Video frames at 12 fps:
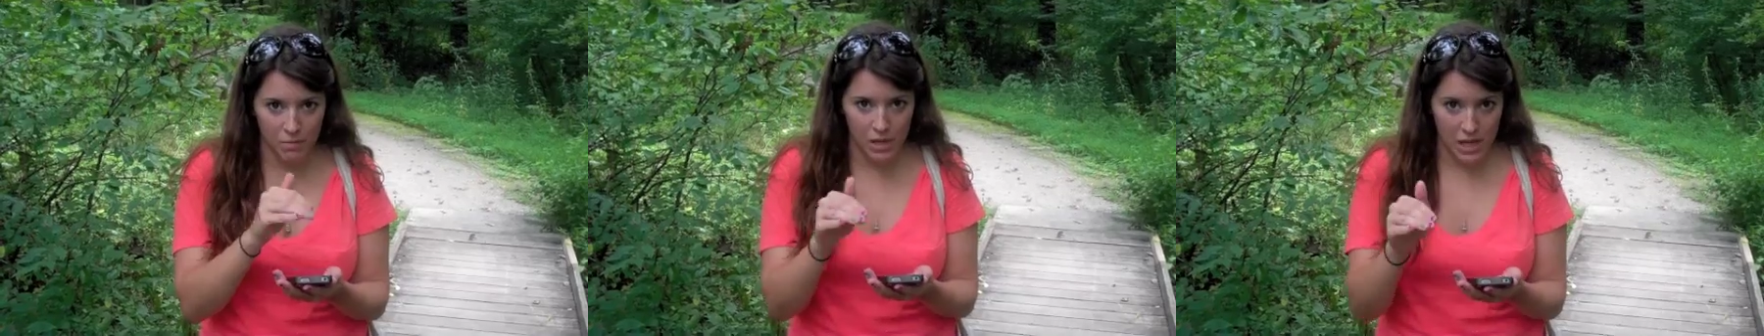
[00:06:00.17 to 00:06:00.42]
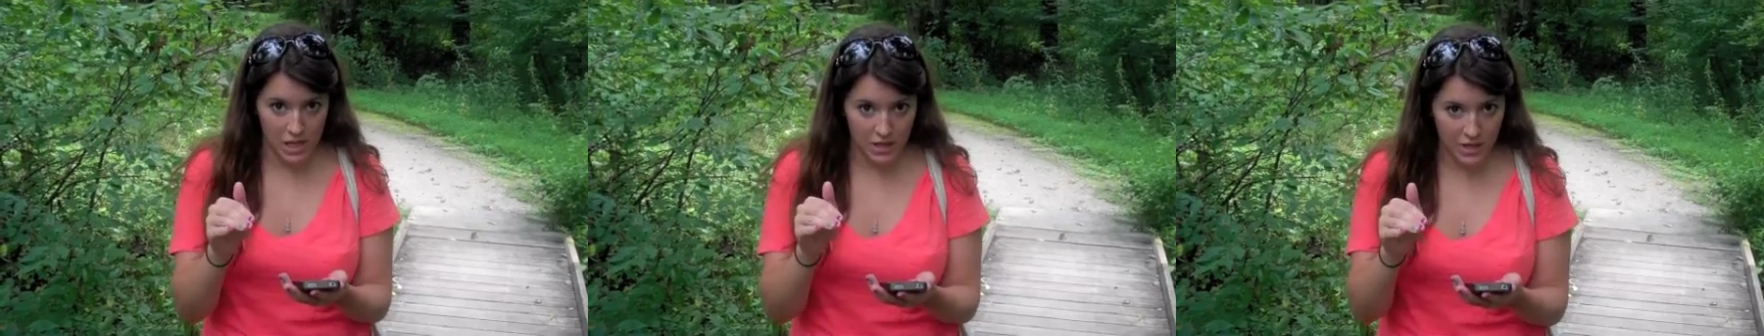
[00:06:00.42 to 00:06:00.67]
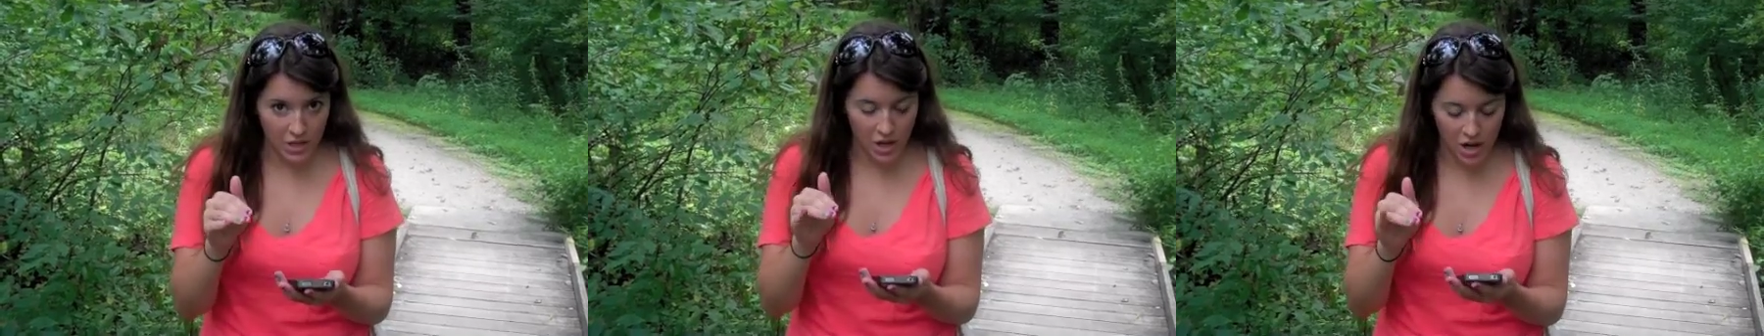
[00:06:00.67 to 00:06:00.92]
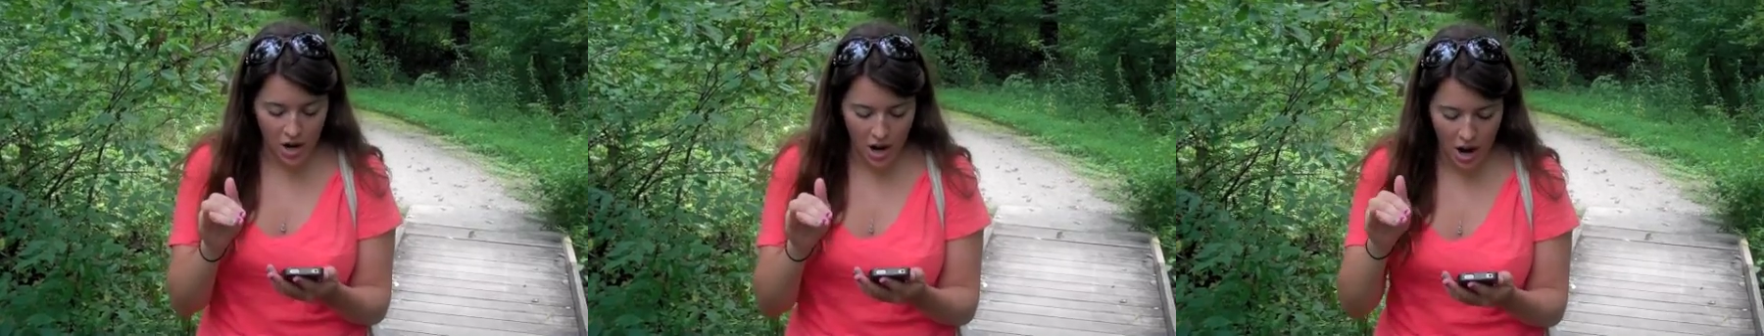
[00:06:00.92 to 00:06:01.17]
be easier.
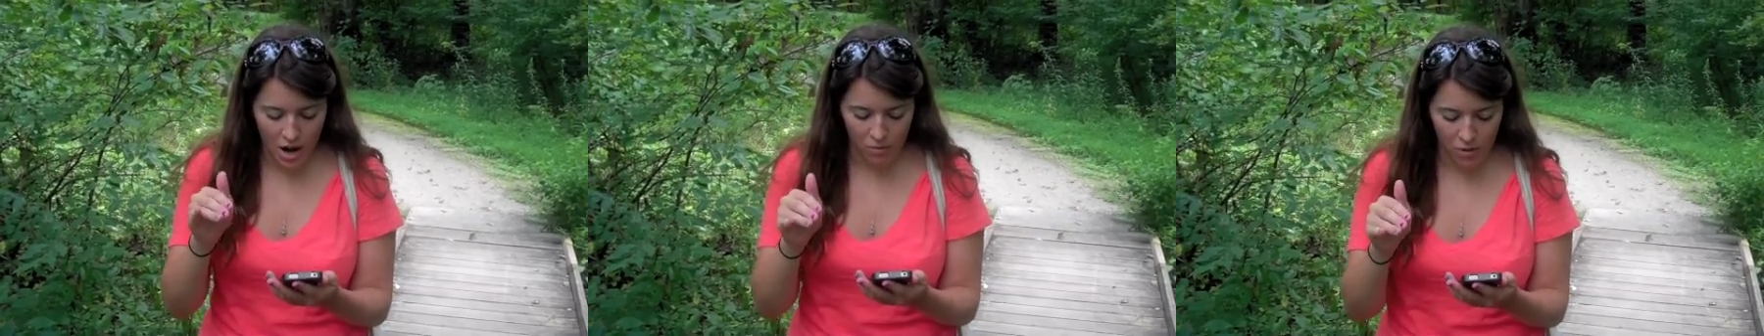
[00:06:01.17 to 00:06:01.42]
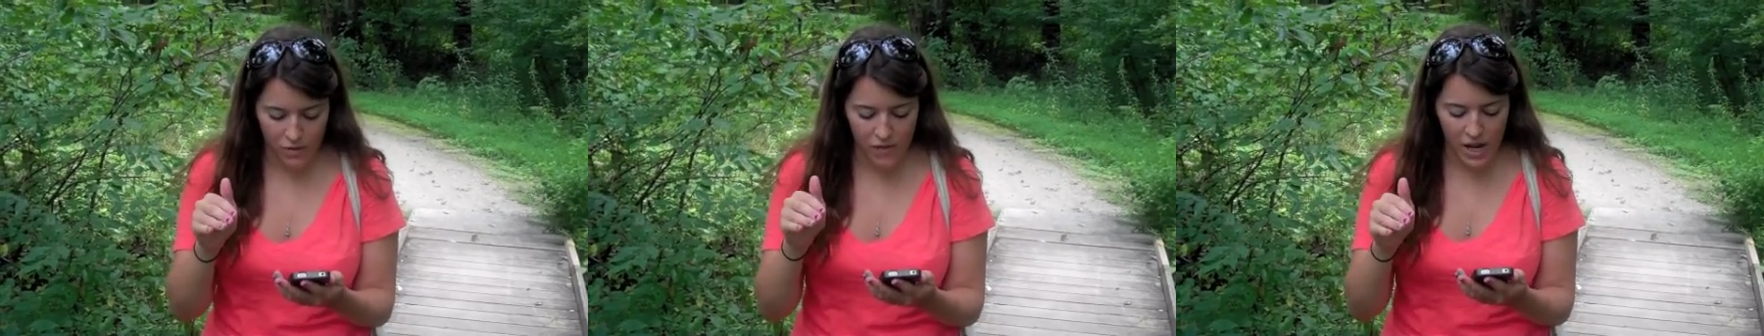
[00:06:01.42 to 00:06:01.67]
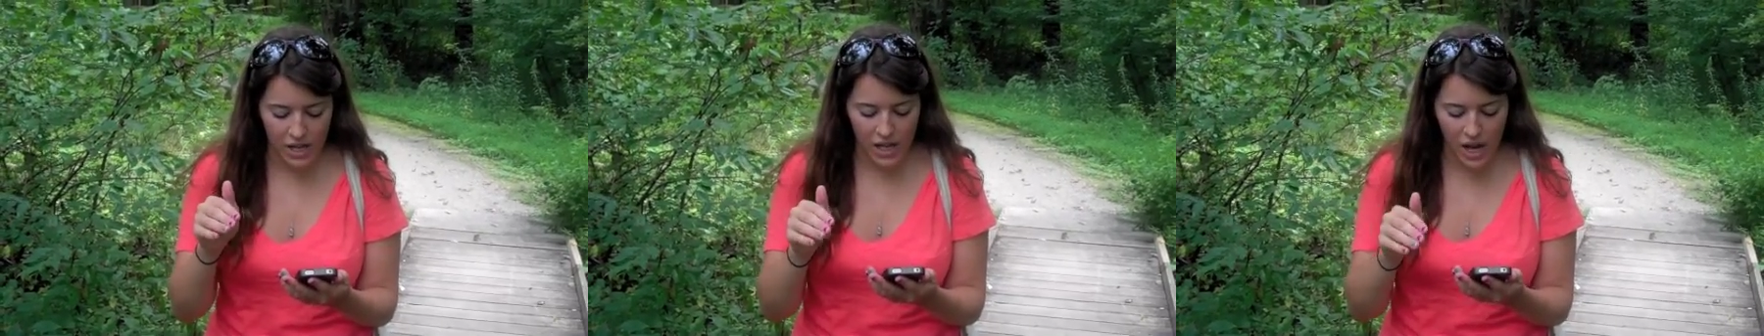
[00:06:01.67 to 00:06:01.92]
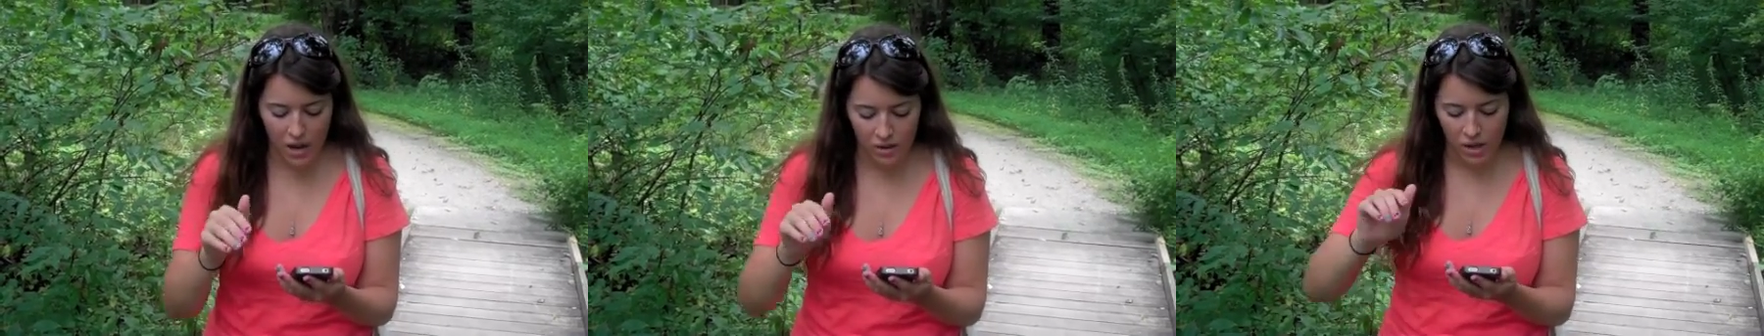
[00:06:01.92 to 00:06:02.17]
We're finding
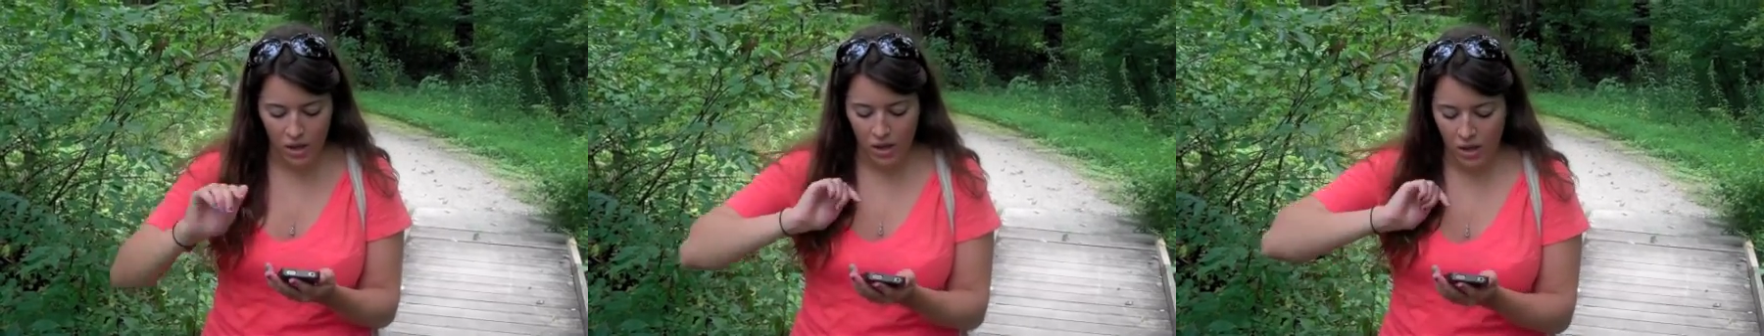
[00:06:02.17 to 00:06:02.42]
out